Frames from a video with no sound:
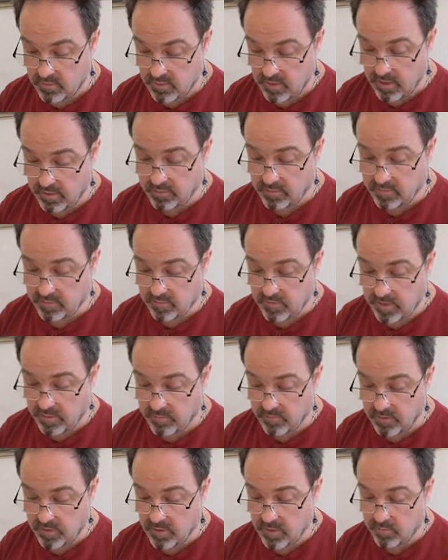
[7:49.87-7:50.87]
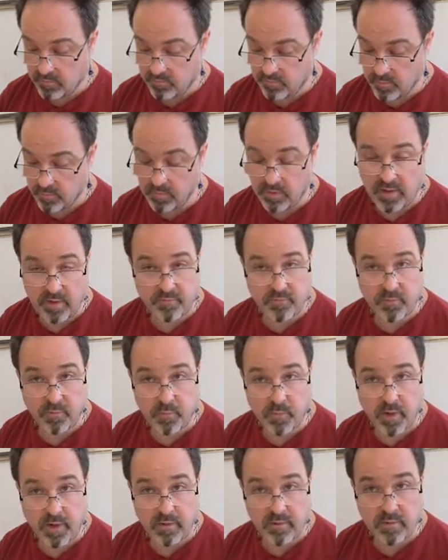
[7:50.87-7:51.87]
at the same time from left to
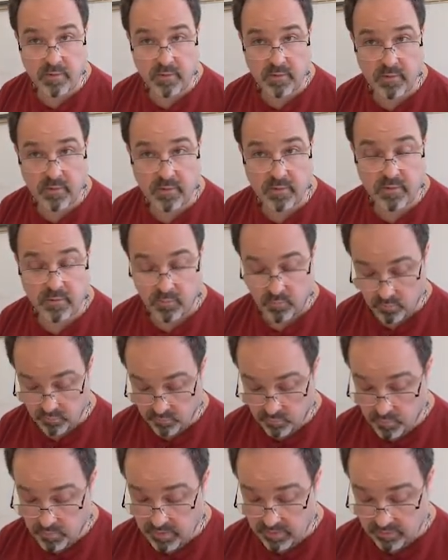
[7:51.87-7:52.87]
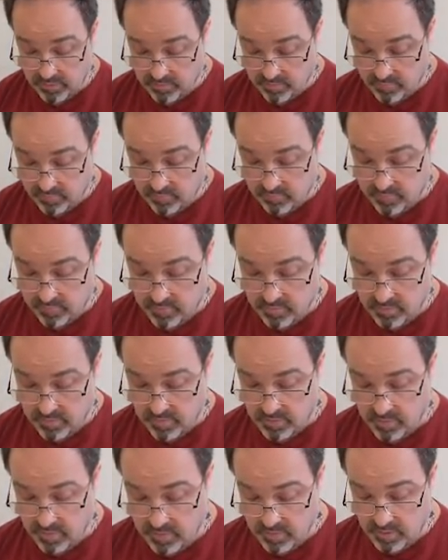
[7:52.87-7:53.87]
right, which means
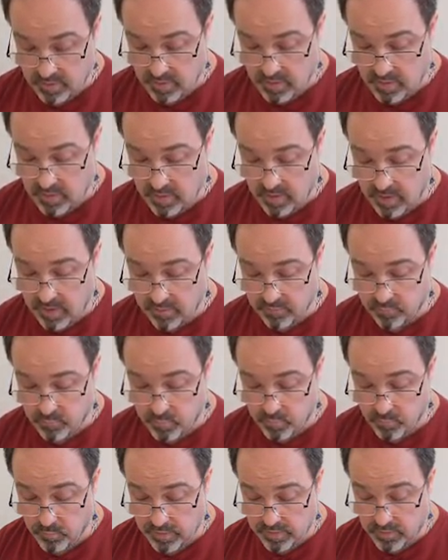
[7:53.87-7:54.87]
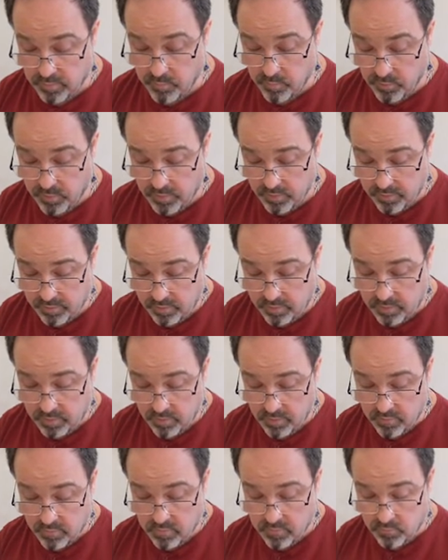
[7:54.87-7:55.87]
as we read a book,
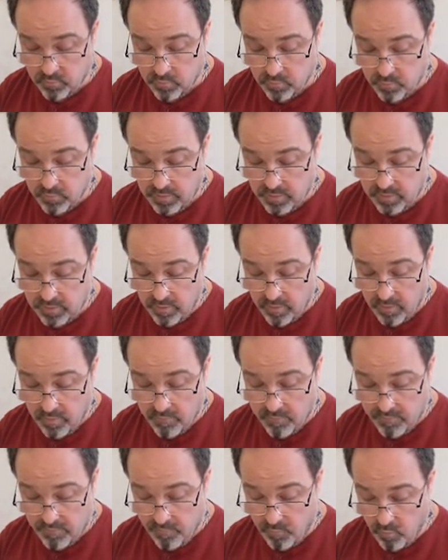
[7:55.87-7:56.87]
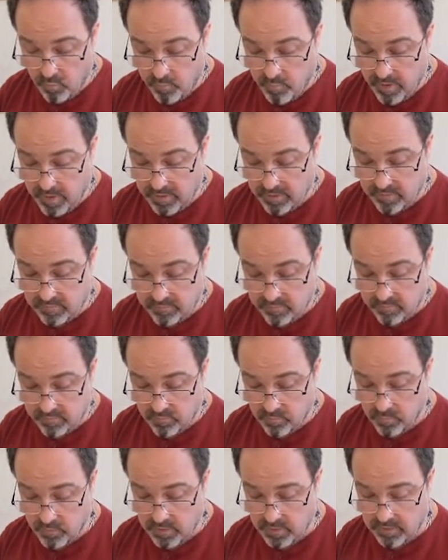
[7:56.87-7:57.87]
this would be 4 minus
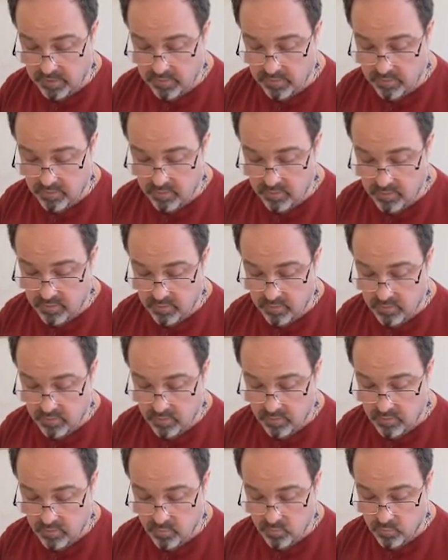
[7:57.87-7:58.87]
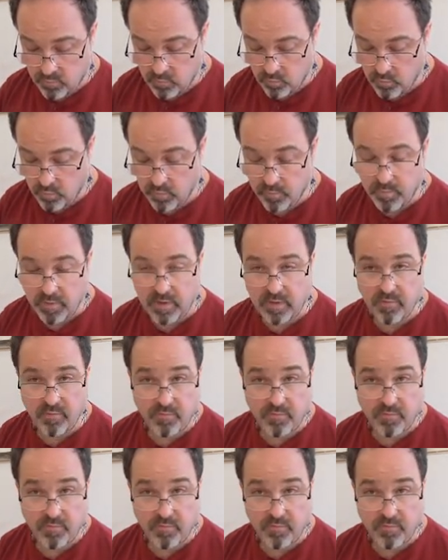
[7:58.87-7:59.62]
3 would be the